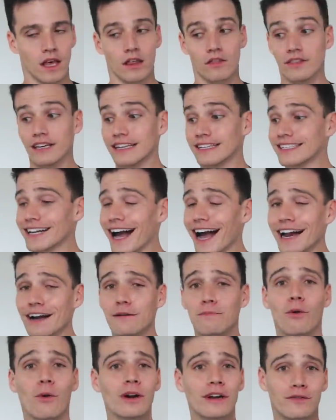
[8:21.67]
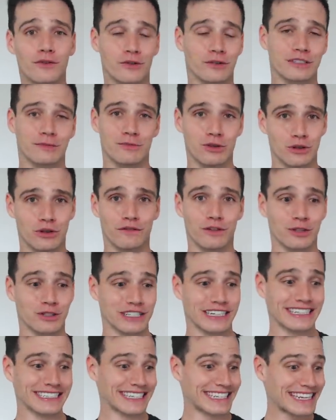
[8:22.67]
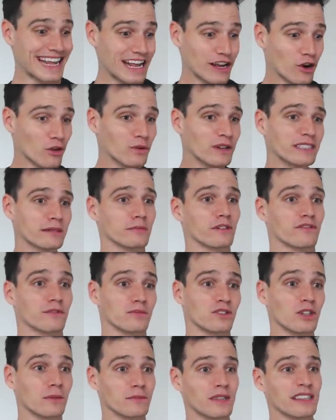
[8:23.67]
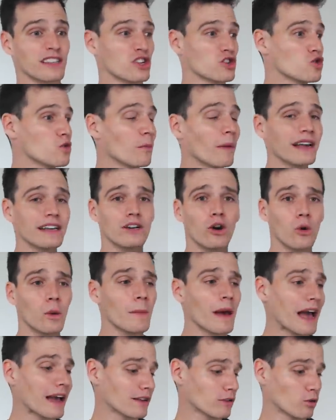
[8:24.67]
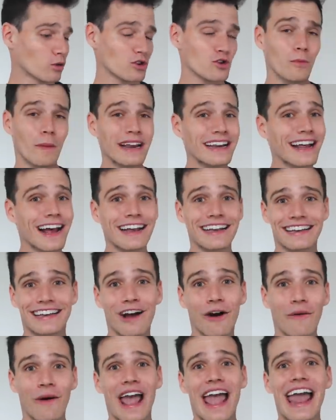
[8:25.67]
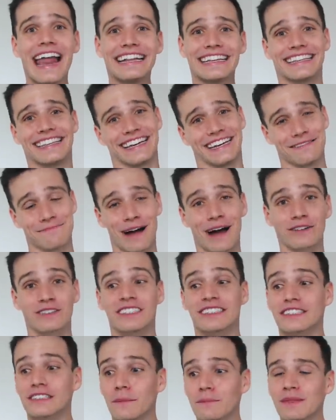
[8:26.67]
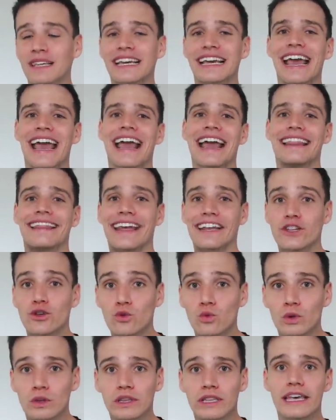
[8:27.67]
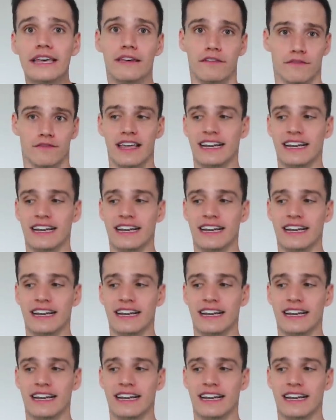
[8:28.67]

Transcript: The entire point of Charisma University is to take charisma from something that you might know about or you might not know anything about to something that you live,